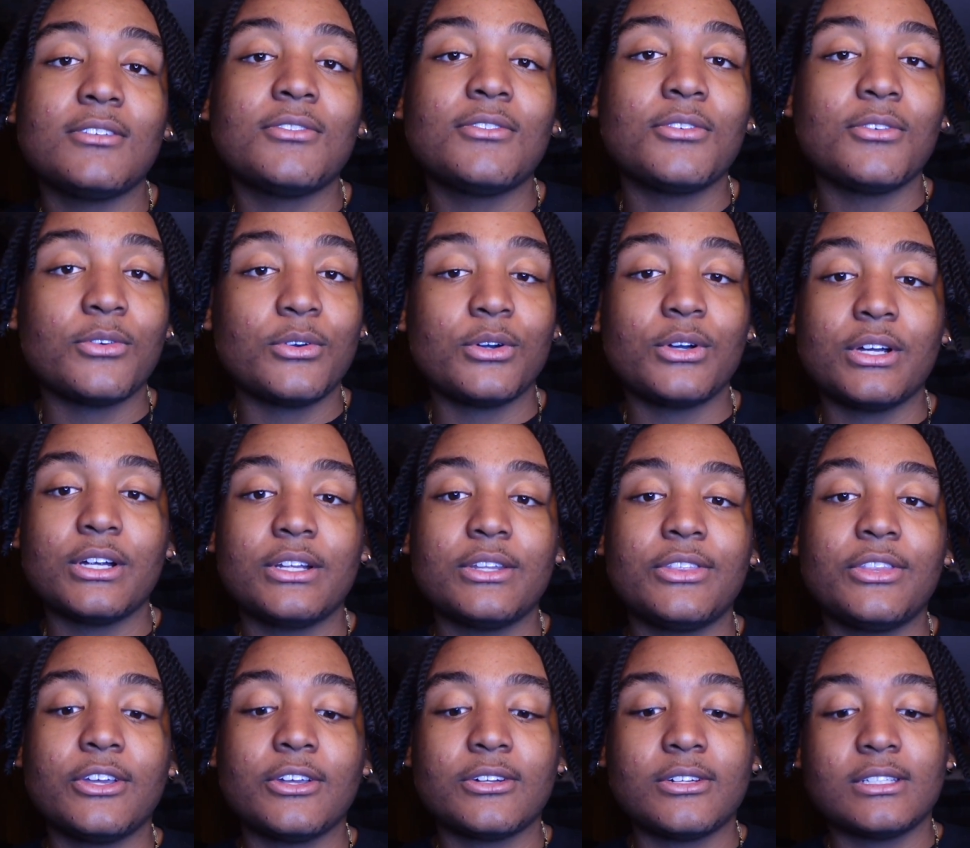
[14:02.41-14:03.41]
for
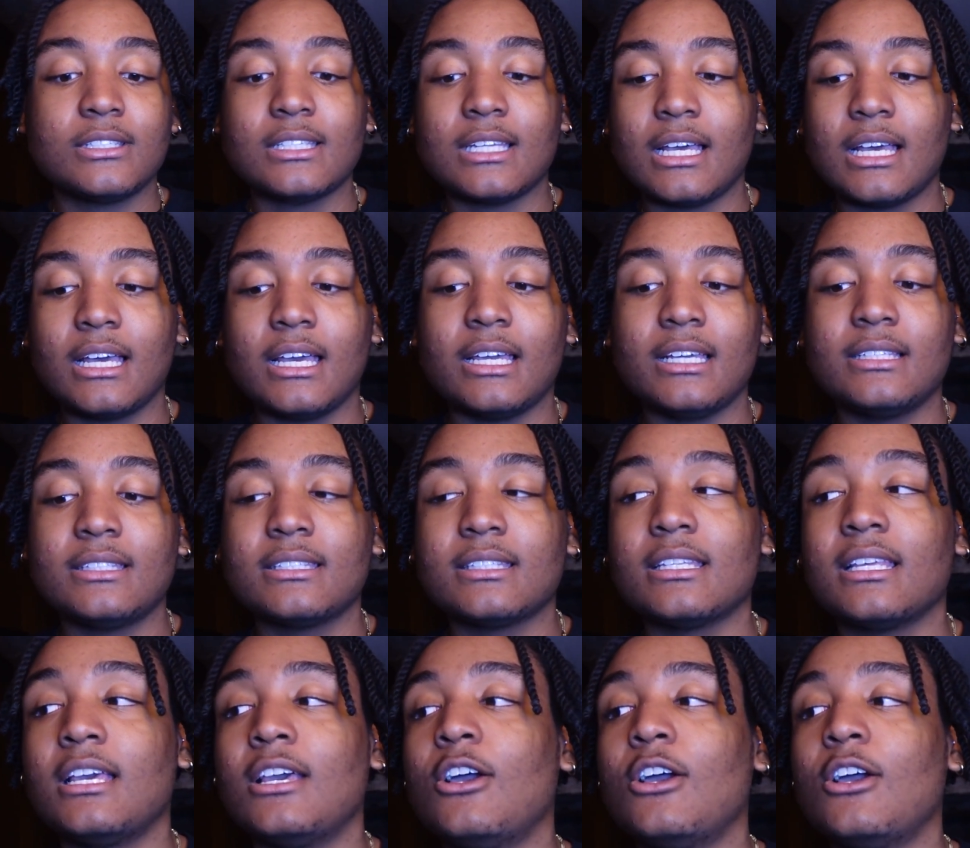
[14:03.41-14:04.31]
their designs.